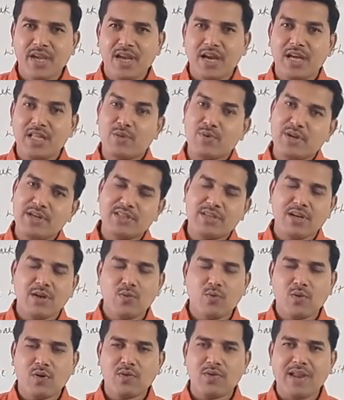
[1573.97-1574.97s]
otherwise
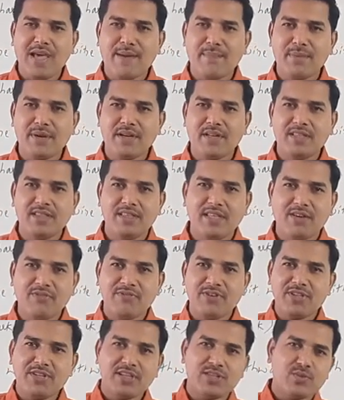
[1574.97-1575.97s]
what will happen, the
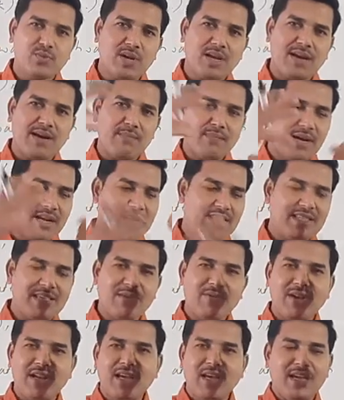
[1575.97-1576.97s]
fishes will come and they
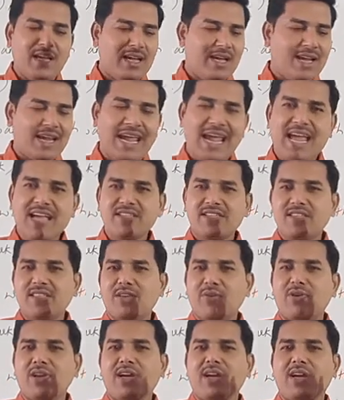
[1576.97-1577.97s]
will catch, they
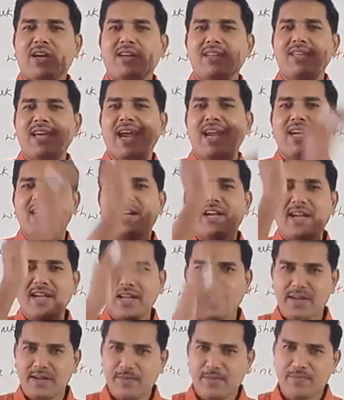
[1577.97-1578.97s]
will cut the hand and
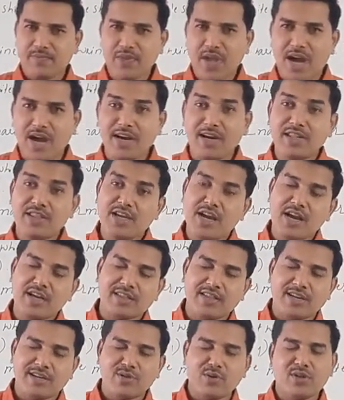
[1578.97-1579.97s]
take. Aa reethi
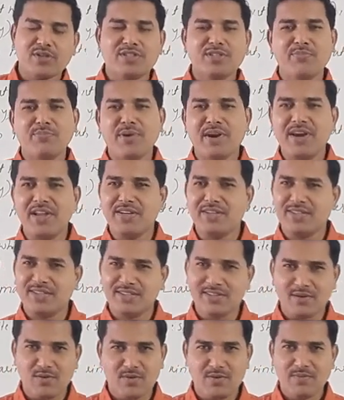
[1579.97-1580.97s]
aagta irthava, astu
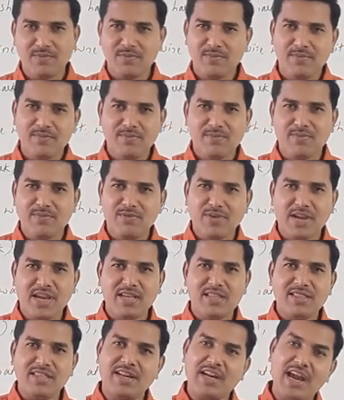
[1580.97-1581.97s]
predaceous avu. Okay,
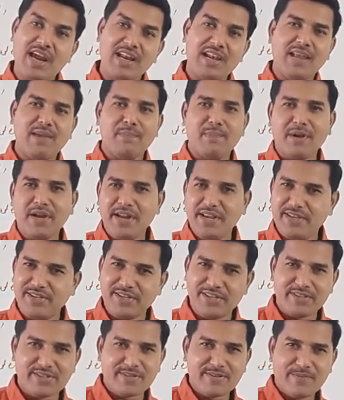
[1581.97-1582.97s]
they are highly
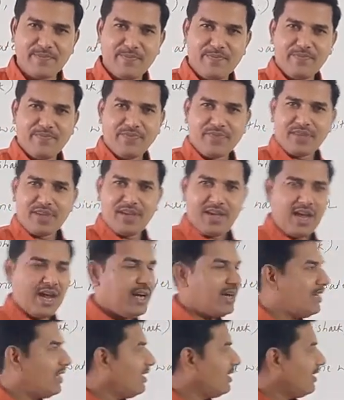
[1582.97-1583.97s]
predaceous and
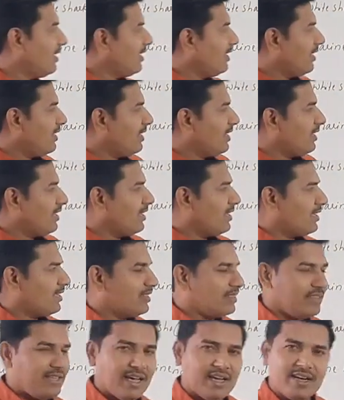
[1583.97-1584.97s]

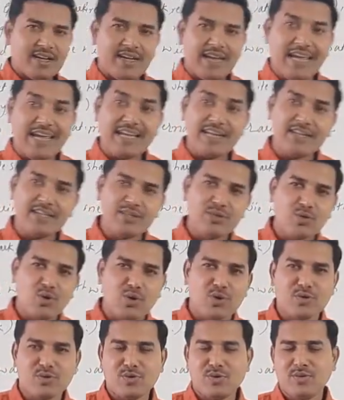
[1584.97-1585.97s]
they are aggressive
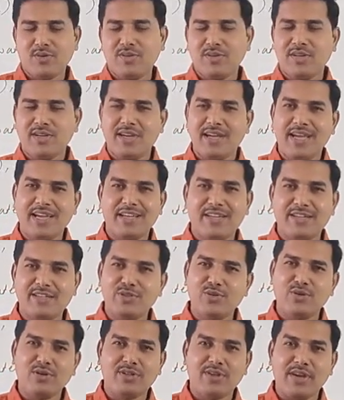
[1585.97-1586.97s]
also.
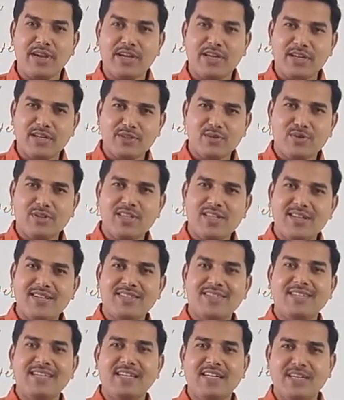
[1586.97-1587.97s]
Aggressive irthava, aggressive antadra
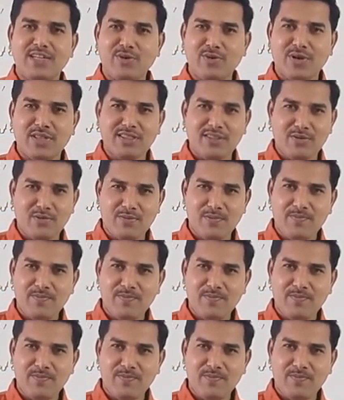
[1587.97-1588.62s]
sit iruvantavu.